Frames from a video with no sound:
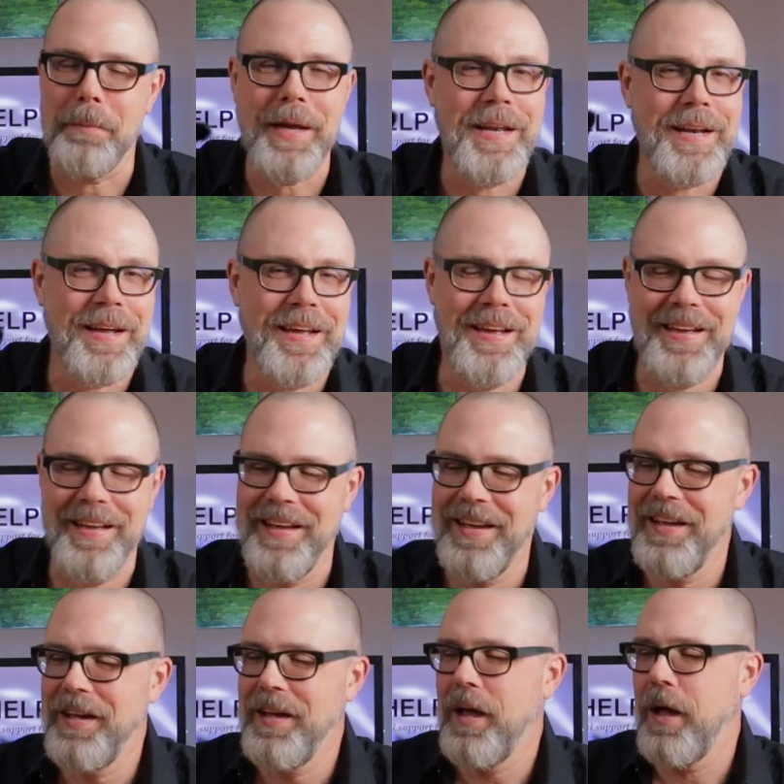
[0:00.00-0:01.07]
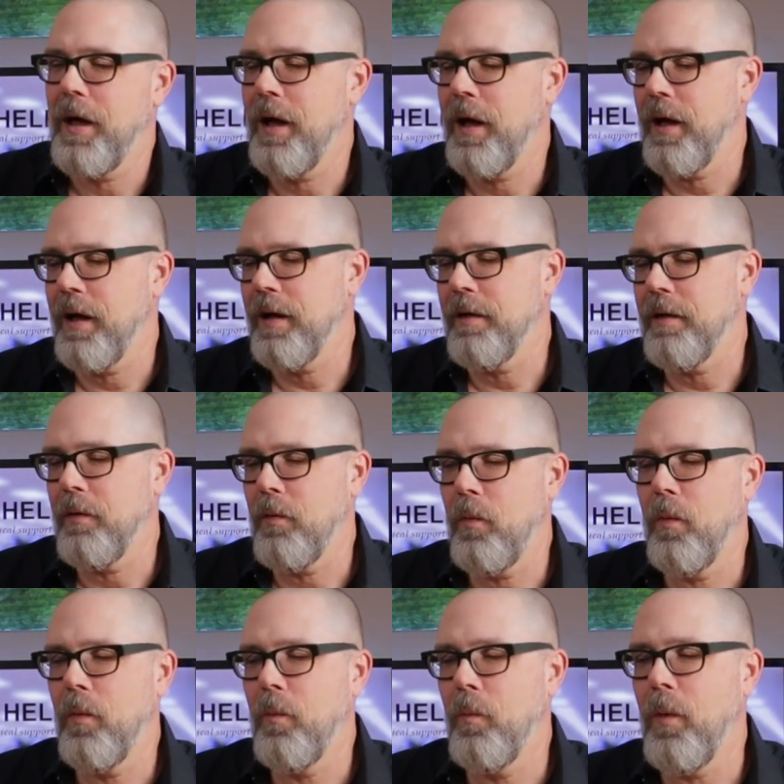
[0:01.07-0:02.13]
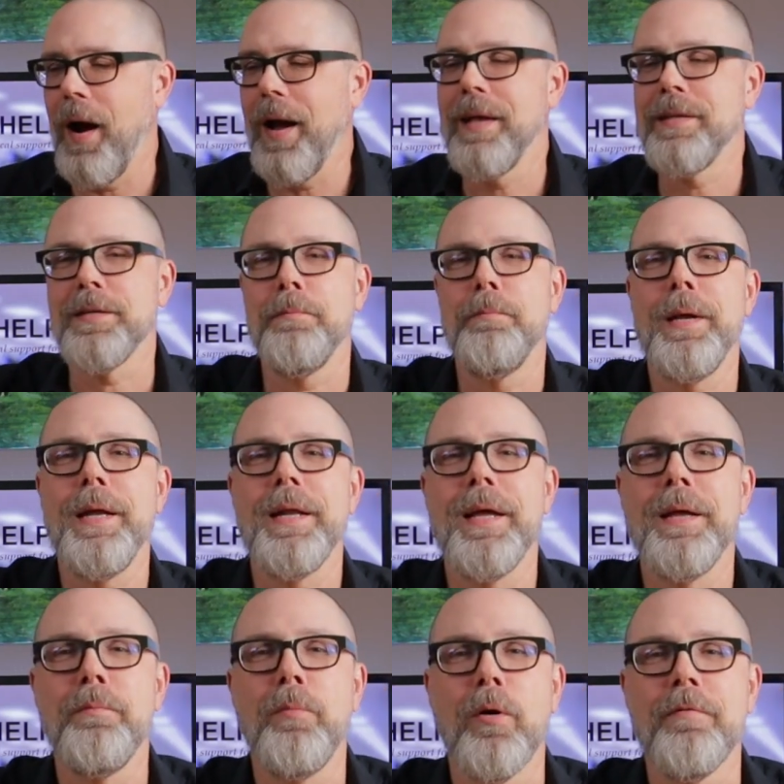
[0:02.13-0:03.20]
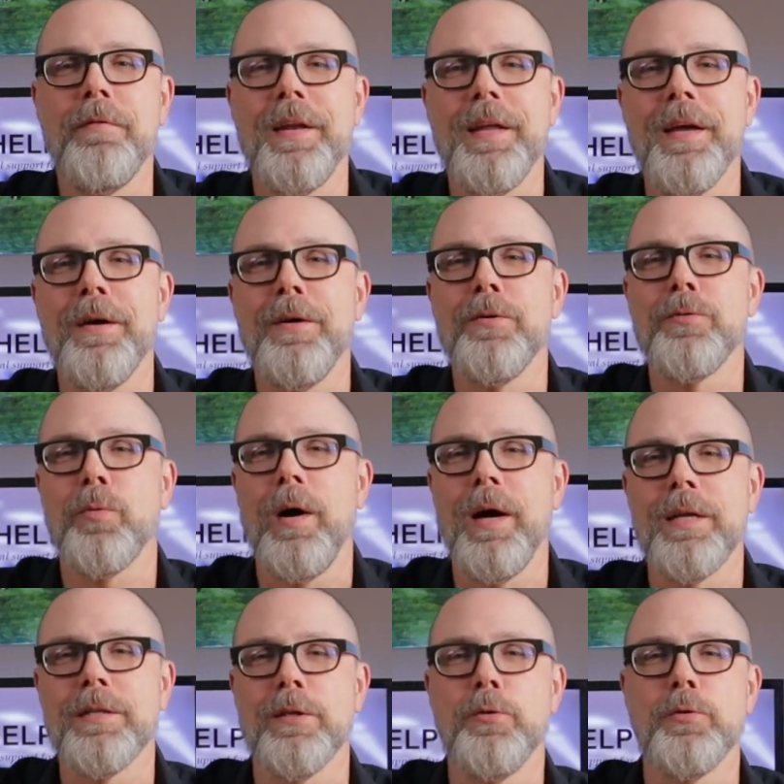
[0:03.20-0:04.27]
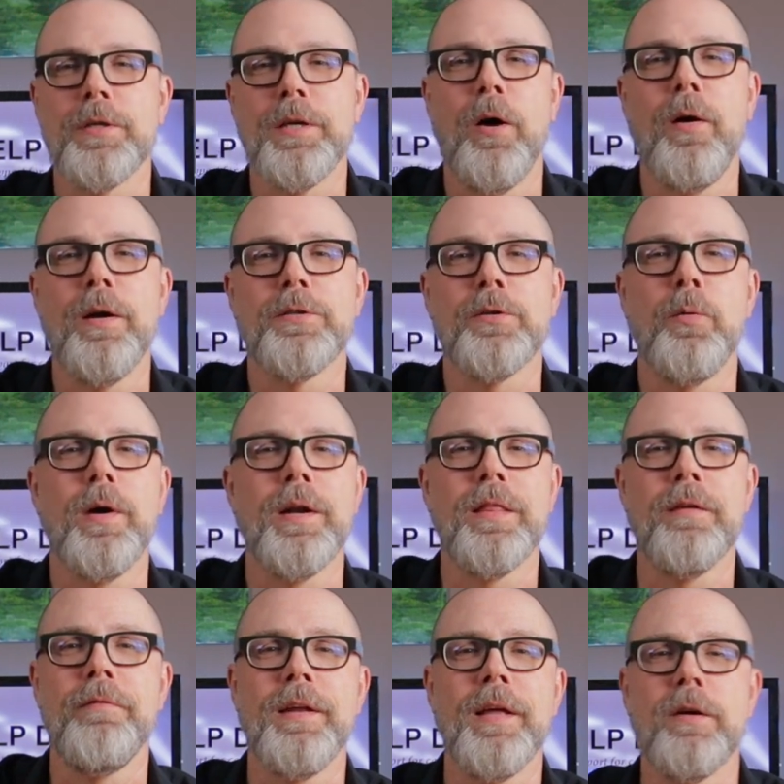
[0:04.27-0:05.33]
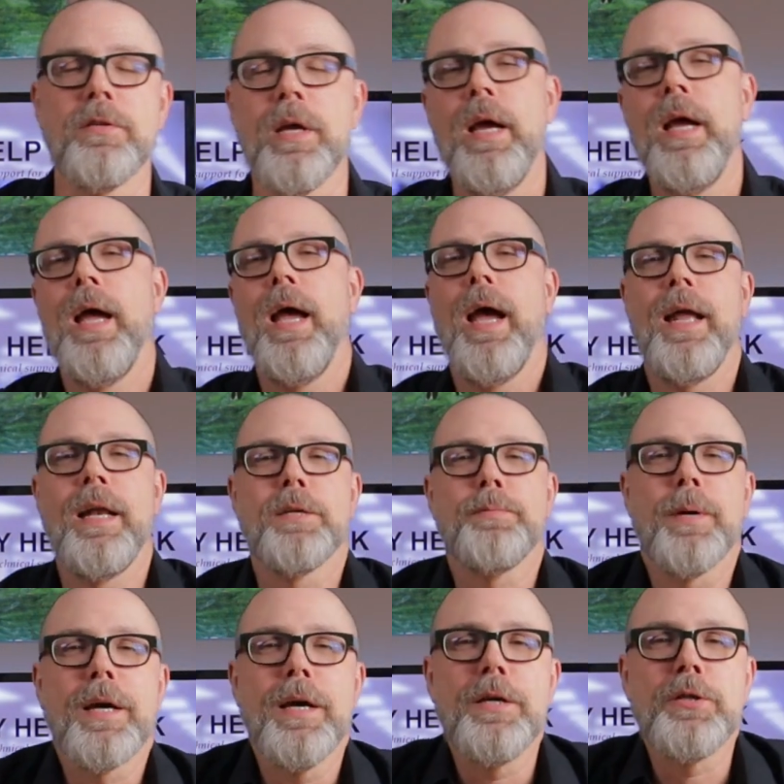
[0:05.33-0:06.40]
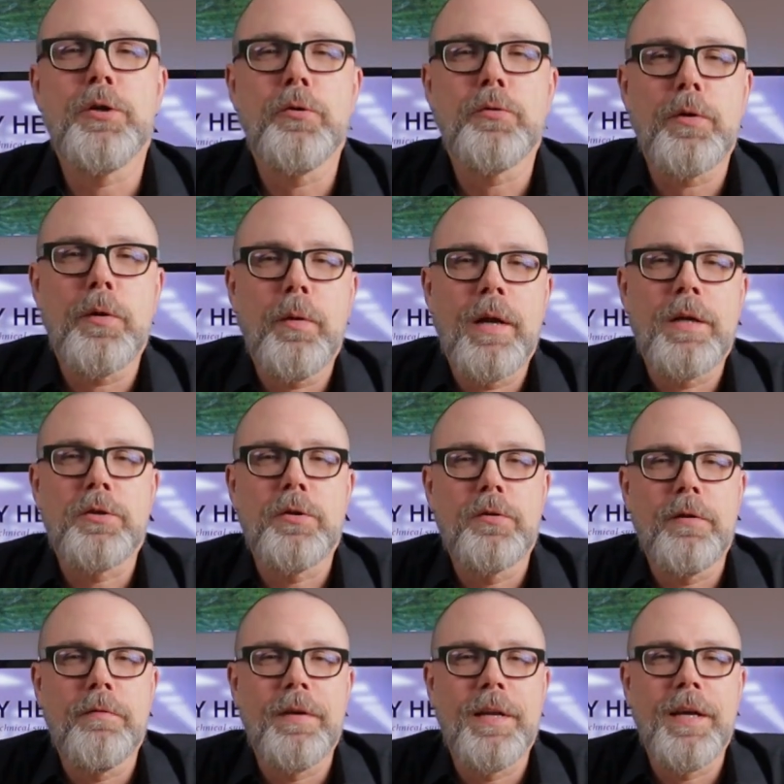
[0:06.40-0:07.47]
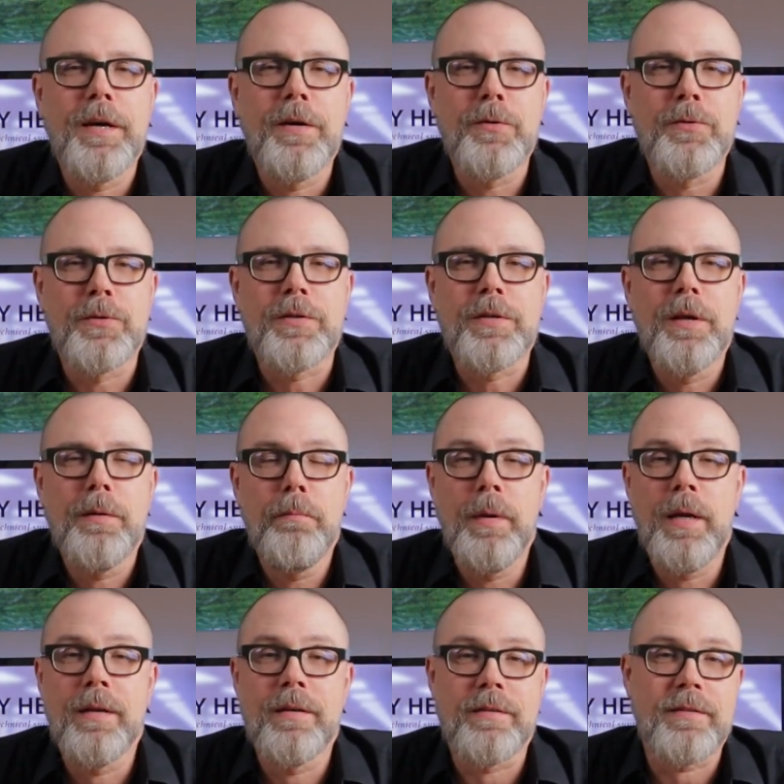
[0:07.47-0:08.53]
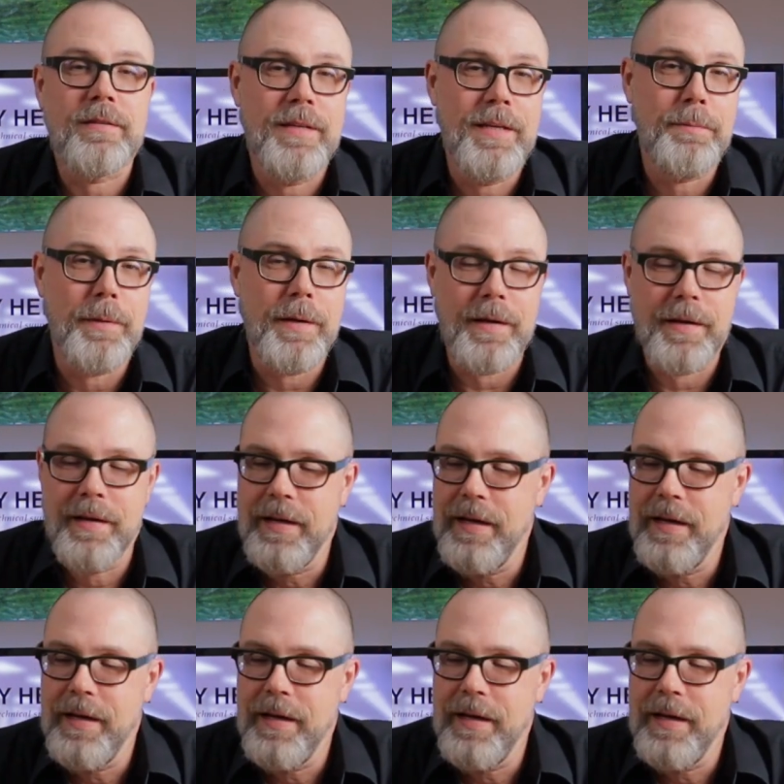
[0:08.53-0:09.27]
Mina. Why isn't Mina in more videos? Why is Lucy always the one in the videos? And it's because usually when I shoot the videos, Mina's sleeping.